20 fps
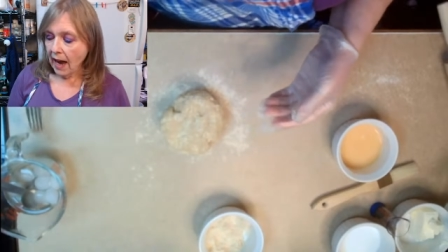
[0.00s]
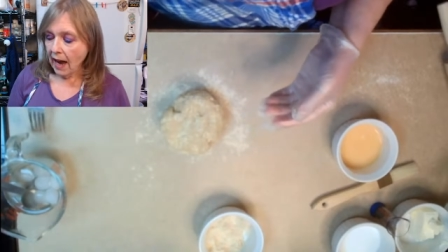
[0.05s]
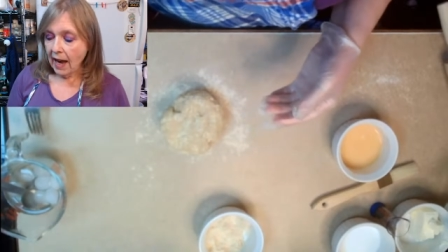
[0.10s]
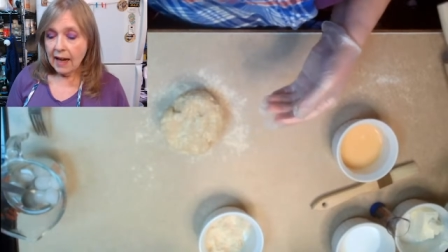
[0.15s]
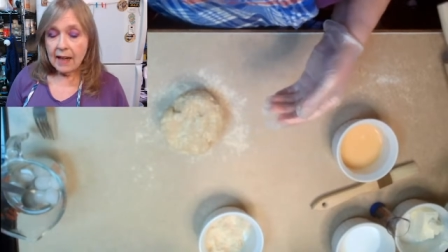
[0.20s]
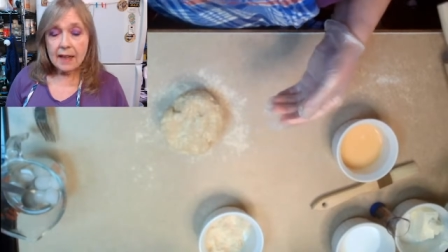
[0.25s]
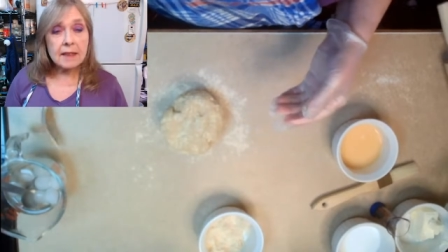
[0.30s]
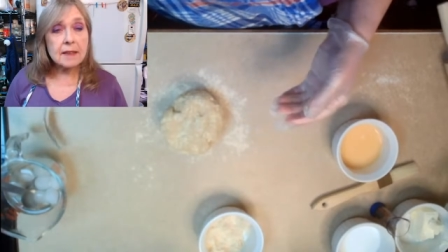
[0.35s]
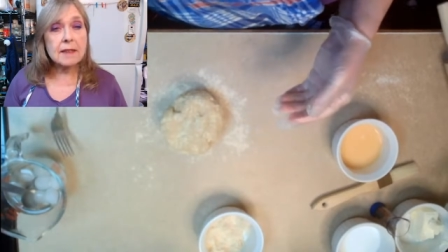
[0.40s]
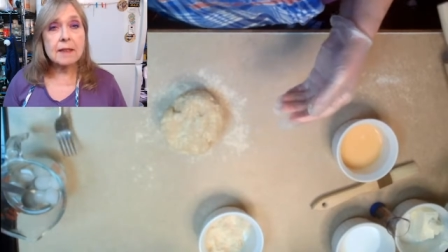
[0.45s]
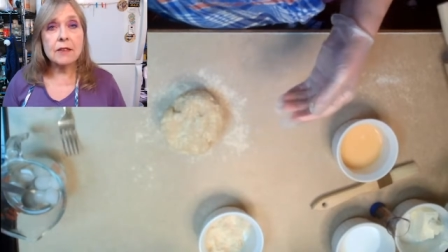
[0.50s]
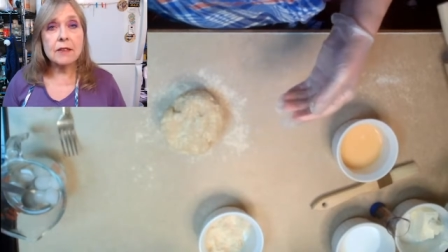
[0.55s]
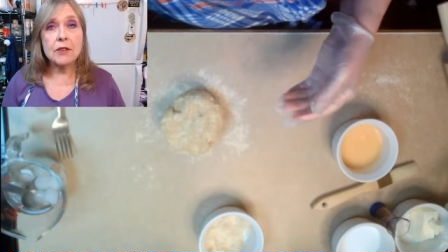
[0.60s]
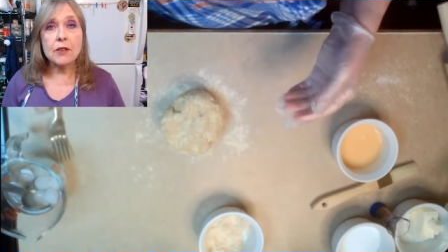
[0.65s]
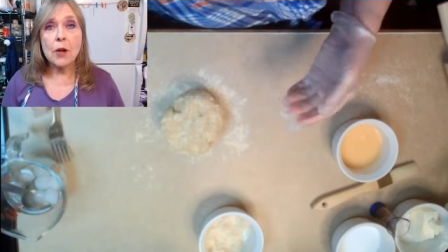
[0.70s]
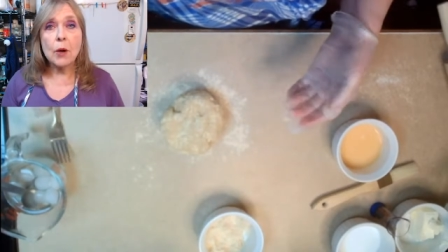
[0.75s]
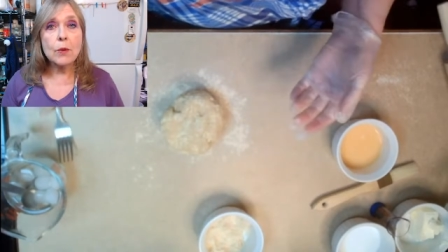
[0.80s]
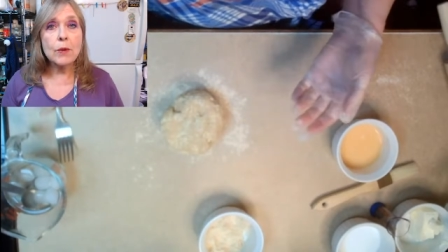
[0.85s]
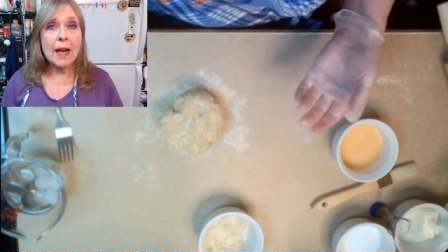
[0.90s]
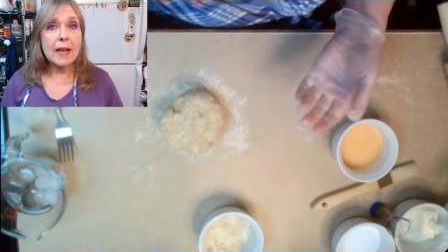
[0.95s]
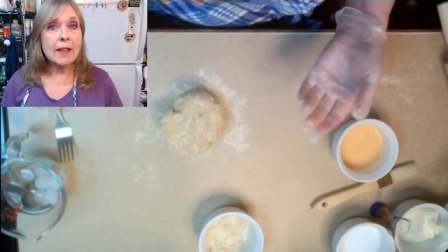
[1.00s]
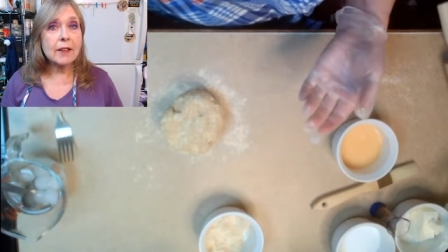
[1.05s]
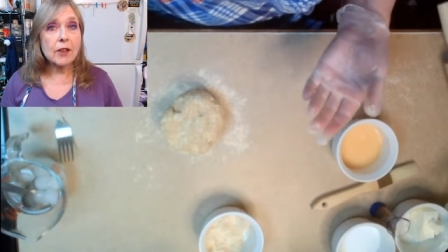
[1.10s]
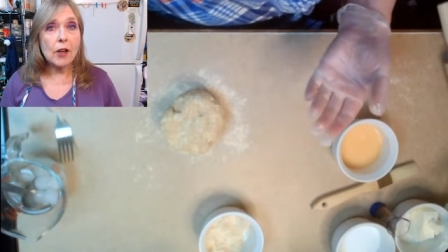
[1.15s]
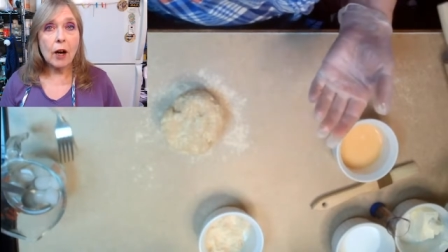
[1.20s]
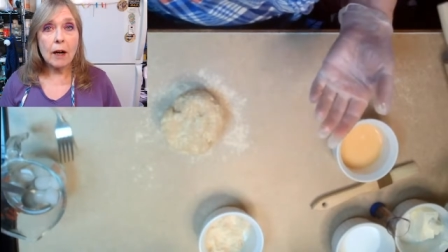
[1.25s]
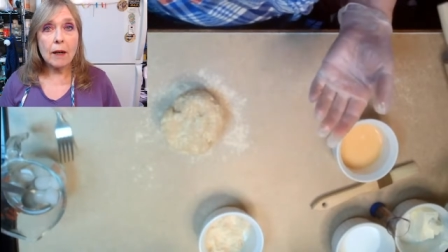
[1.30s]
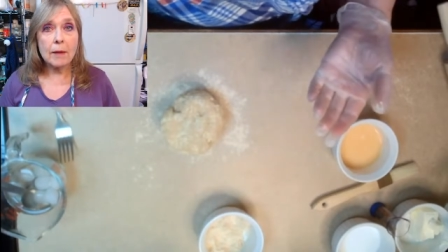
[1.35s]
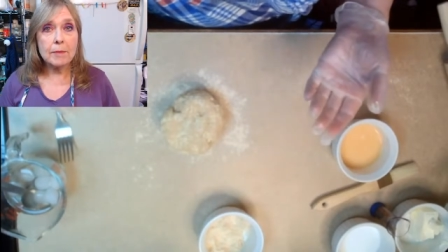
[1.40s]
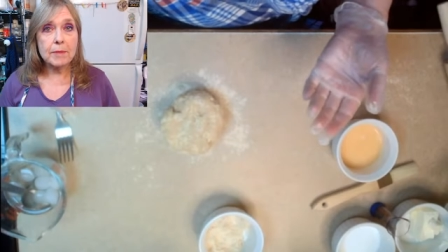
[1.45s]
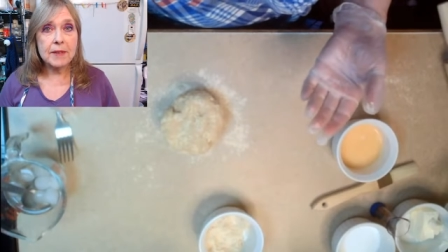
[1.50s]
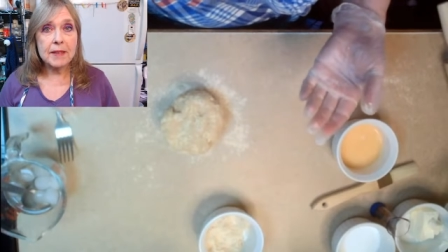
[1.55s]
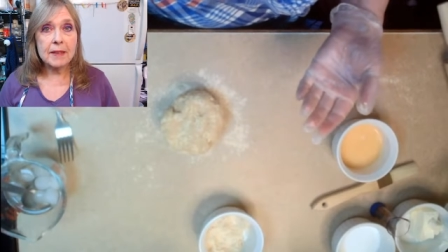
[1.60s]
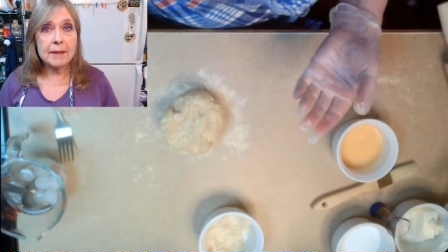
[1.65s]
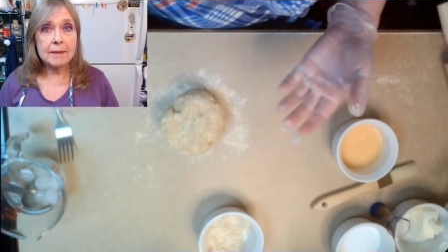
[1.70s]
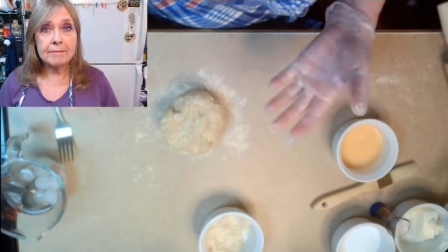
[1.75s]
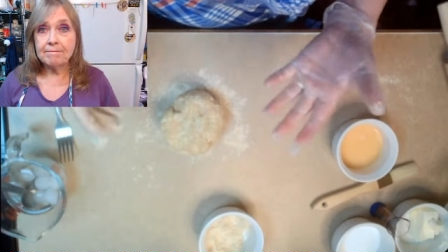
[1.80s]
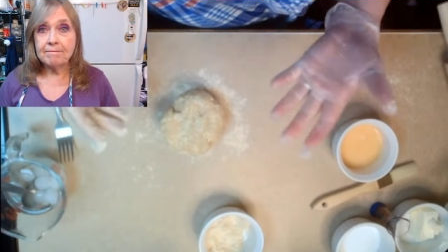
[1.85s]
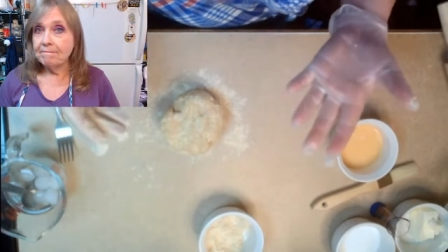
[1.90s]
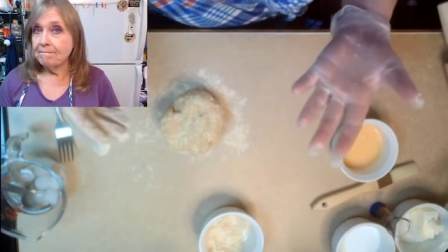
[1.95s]
has no net
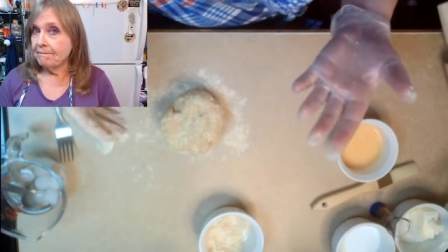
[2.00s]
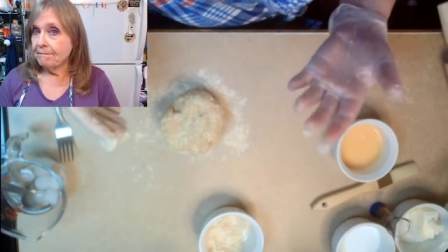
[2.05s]
carbs.